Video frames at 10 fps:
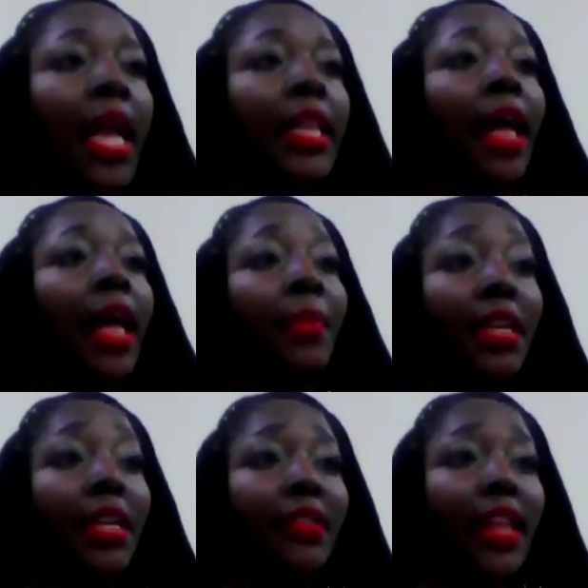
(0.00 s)
That
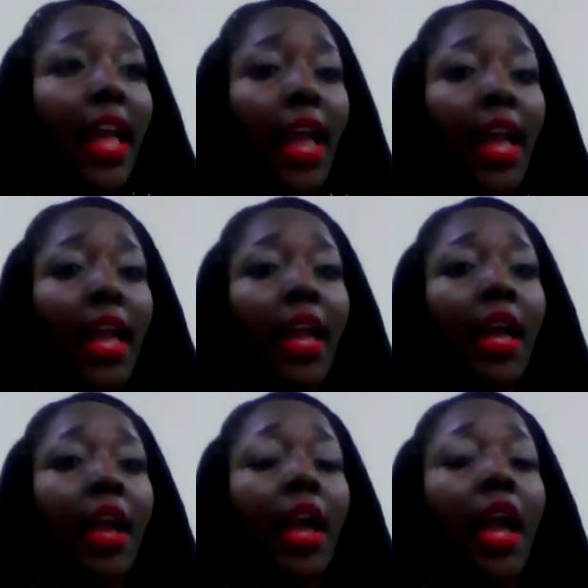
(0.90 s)
means that
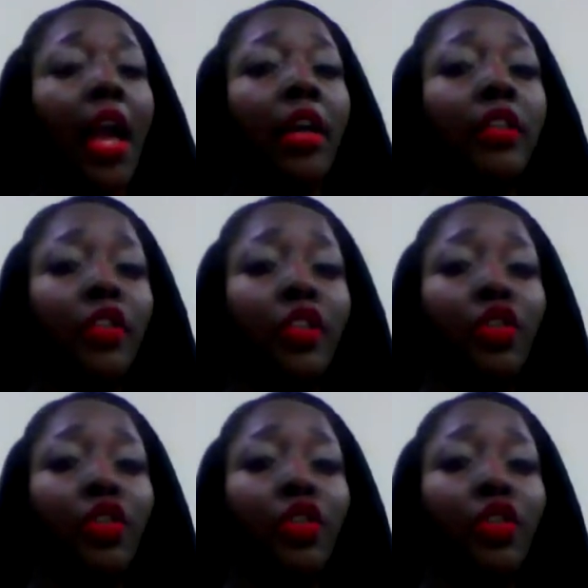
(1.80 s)
until